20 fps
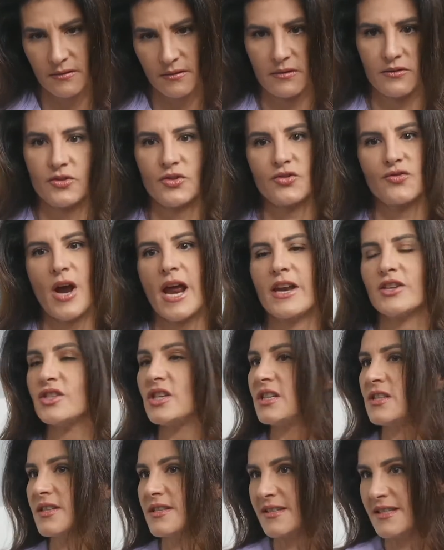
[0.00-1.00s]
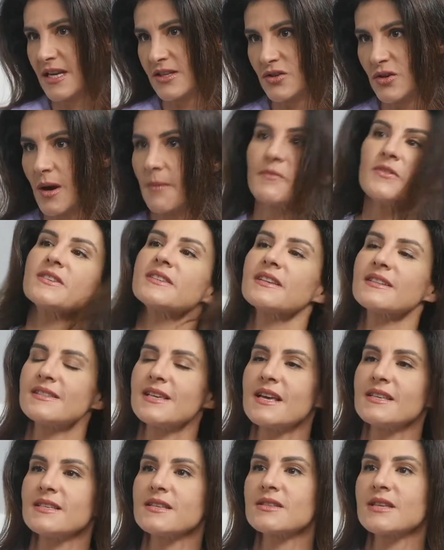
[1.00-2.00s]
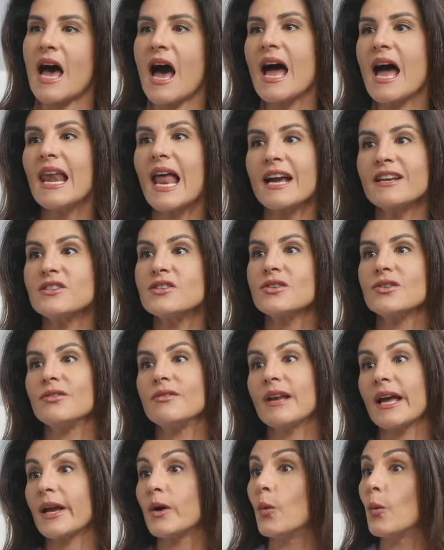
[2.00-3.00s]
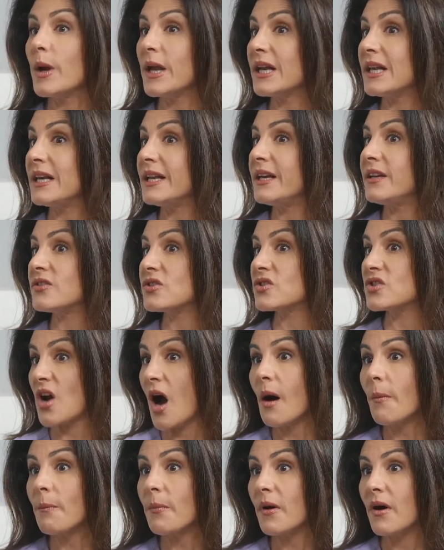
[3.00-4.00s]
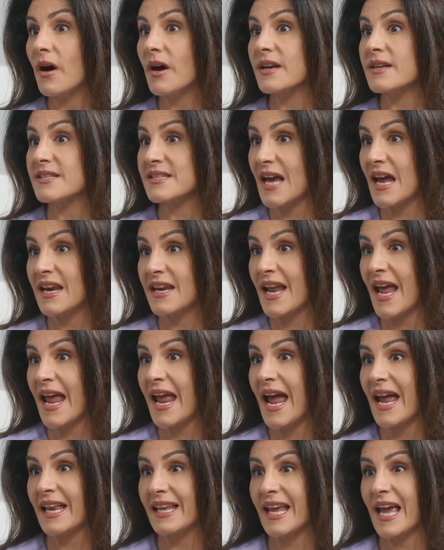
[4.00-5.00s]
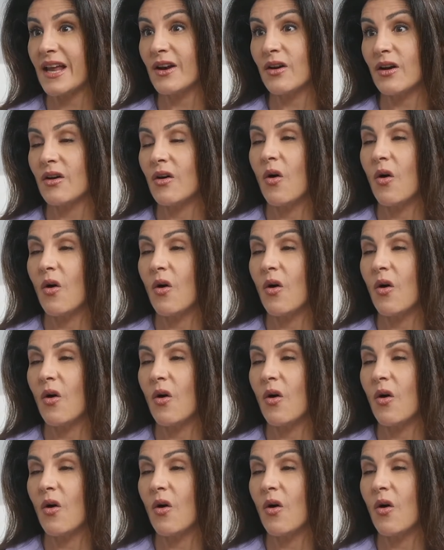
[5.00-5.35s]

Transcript: strategy to set you up for success is I like to do like a weekly shop on a Sunday and get